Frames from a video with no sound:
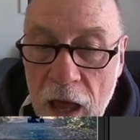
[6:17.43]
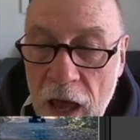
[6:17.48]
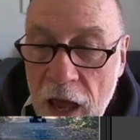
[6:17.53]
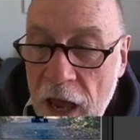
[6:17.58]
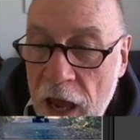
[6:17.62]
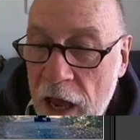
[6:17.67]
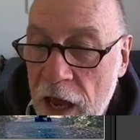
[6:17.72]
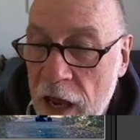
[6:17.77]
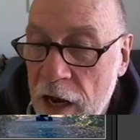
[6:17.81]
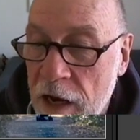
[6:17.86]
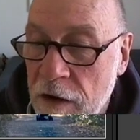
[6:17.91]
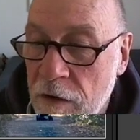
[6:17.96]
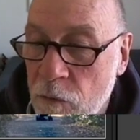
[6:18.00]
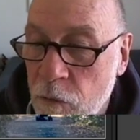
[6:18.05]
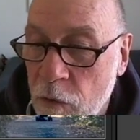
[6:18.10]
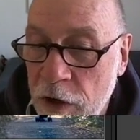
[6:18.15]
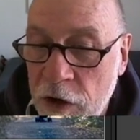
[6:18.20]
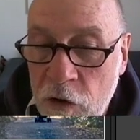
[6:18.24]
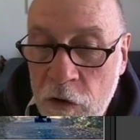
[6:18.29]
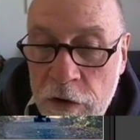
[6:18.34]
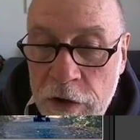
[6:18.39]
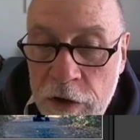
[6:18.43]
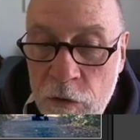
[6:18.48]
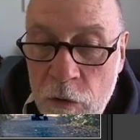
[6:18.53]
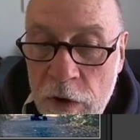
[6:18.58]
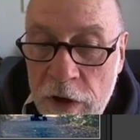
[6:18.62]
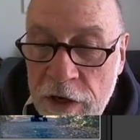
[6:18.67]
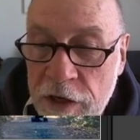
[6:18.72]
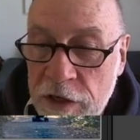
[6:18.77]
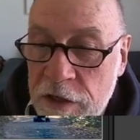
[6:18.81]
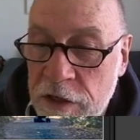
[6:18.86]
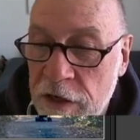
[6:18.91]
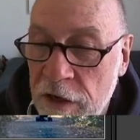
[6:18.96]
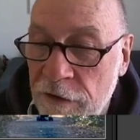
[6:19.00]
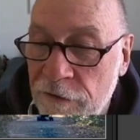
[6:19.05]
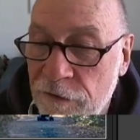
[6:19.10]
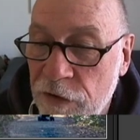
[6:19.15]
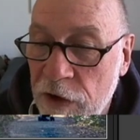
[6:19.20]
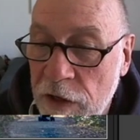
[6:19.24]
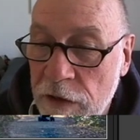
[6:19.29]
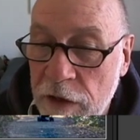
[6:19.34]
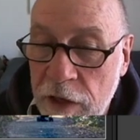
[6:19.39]
And we only wanted to
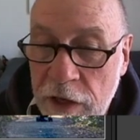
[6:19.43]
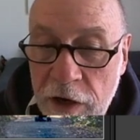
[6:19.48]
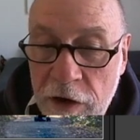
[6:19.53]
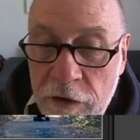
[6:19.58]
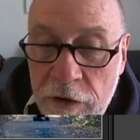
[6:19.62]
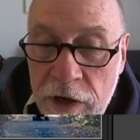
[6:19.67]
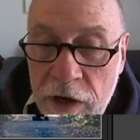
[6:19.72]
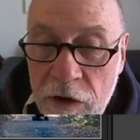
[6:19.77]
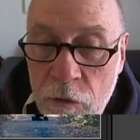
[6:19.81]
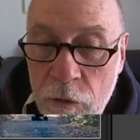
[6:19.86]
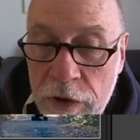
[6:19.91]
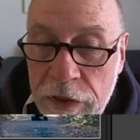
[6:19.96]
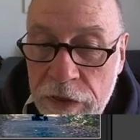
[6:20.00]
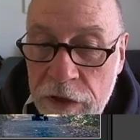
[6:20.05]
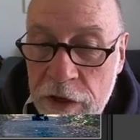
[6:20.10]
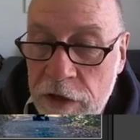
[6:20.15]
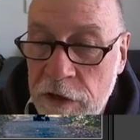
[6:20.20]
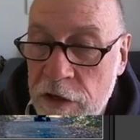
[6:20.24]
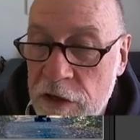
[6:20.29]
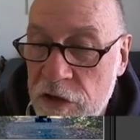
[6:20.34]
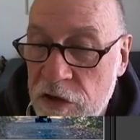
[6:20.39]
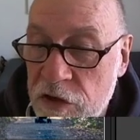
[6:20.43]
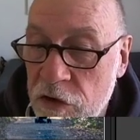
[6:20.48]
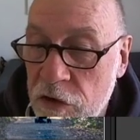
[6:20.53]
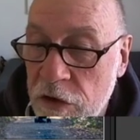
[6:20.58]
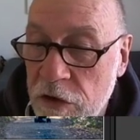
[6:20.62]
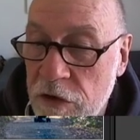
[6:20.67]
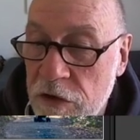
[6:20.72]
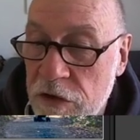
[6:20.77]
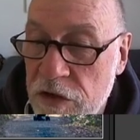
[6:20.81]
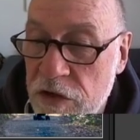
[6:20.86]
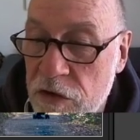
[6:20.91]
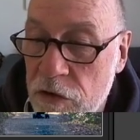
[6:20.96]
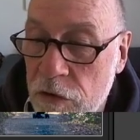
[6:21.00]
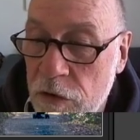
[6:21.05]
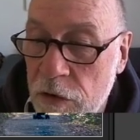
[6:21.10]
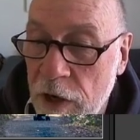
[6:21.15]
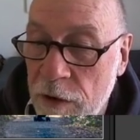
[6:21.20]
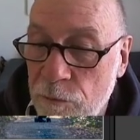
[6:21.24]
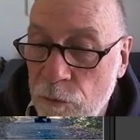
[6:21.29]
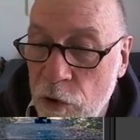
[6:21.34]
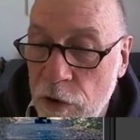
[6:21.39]
affect the area within the circle,
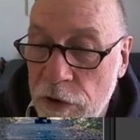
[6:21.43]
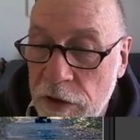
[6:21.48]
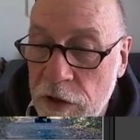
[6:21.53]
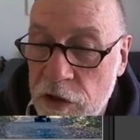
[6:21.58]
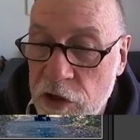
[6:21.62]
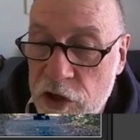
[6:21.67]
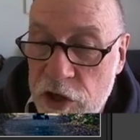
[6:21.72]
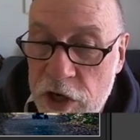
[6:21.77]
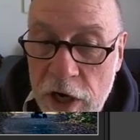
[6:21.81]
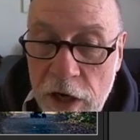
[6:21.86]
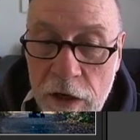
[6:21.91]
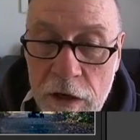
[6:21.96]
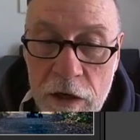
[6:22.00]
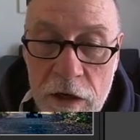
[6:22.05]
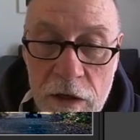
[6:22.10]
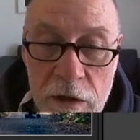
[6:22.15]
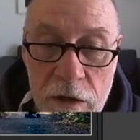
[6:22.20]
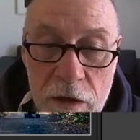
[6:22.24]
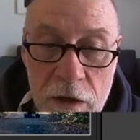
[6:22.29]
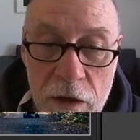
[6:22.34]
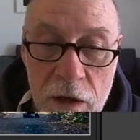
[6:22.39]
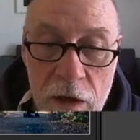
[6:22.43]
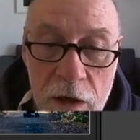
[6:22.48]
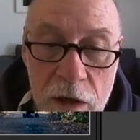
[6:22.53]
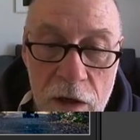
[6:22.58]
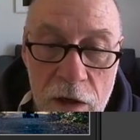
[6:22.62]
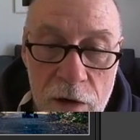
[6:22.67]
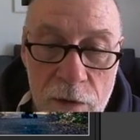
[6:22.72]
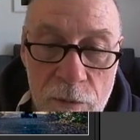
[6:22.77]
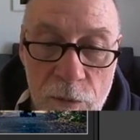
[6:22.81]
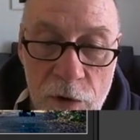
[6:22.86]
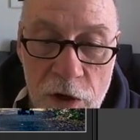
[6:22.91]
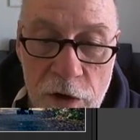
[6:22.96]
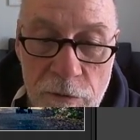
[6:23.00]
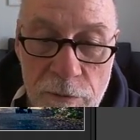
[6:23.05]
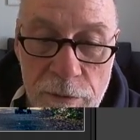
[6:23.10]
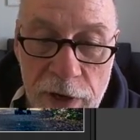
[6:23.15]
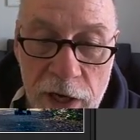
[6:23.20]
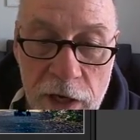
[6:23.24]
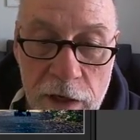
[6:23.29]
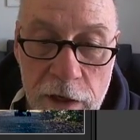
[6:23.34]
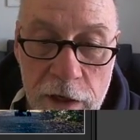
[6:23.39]
so I put the check mark
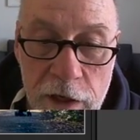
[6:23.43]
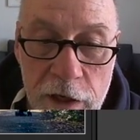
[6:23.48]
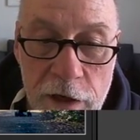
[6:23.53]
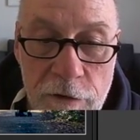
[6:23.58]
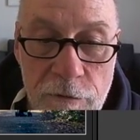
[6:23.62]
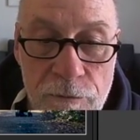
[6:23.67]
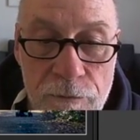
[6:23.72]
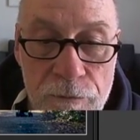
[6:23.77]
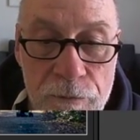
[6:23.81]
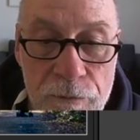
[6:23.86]
back in.